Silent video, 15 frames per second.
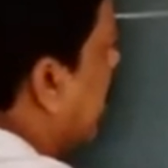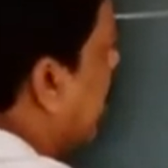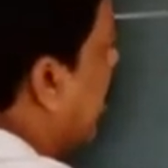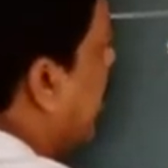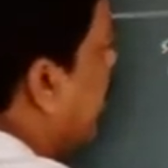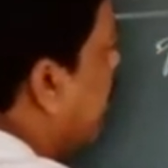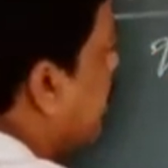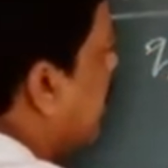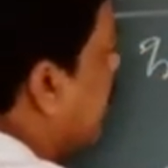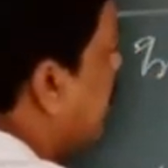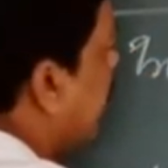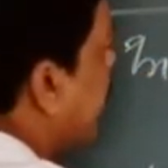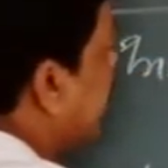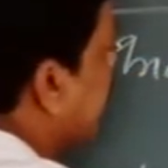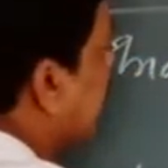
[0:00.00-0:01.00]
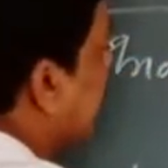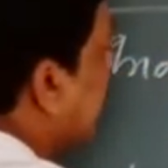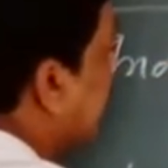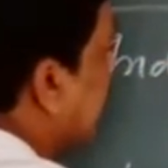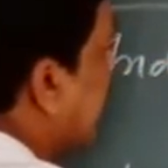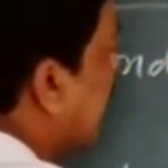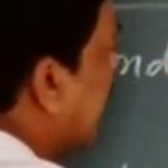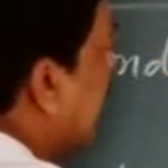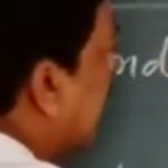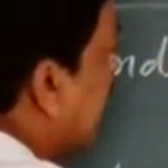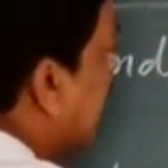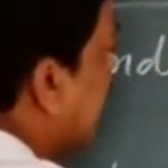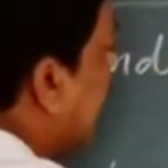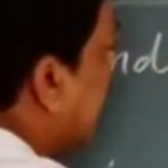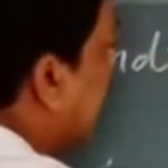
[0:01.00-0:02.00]
Individual unit,
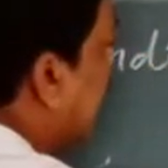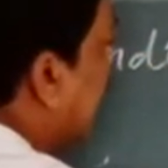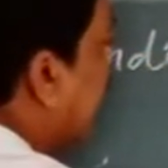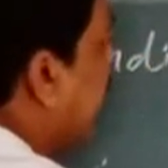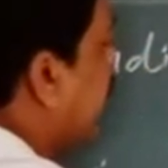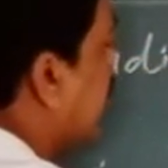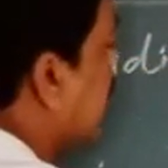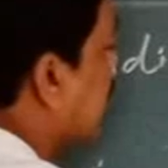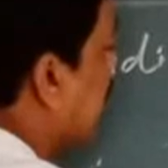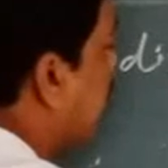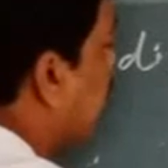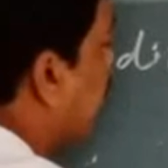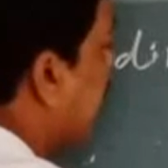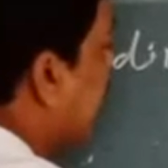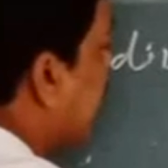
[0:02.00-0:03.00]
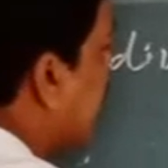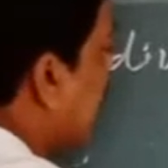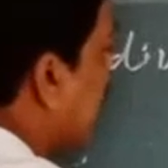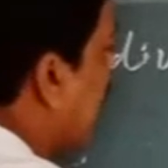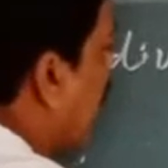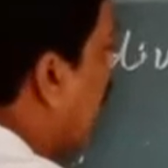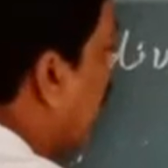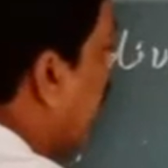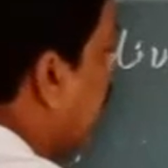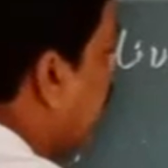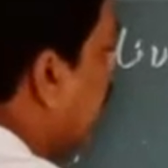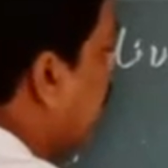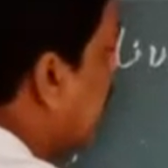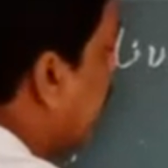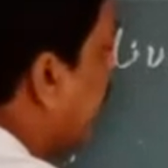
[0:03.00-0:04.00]
individual company or
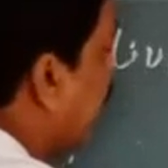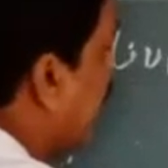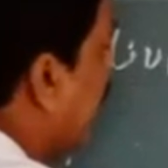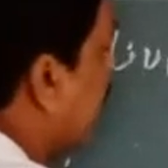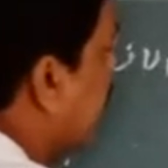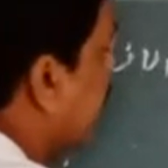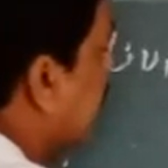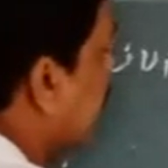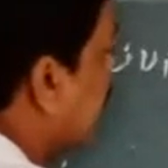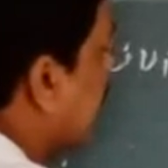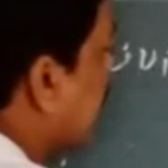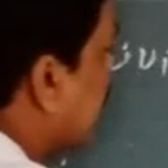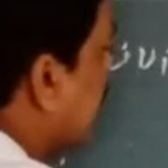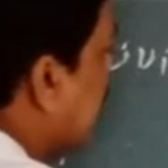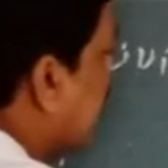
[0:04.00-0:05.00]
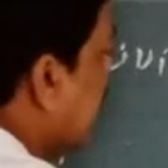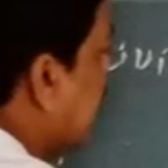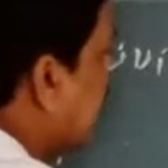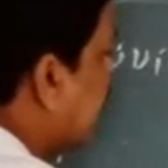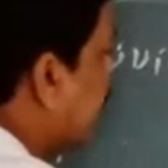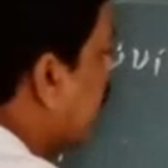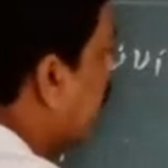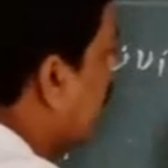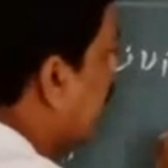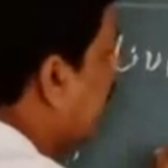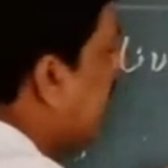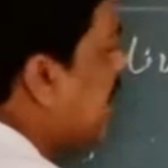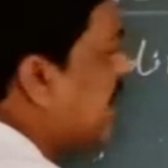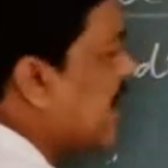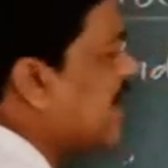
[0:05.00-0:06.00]
individual firm. So,
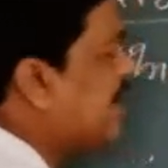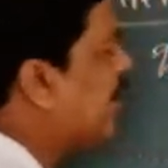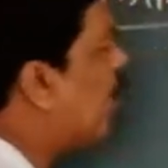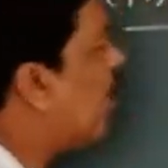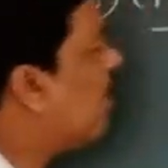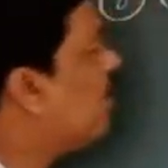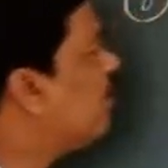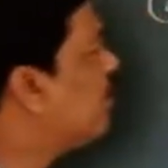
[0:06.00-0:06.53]
interest of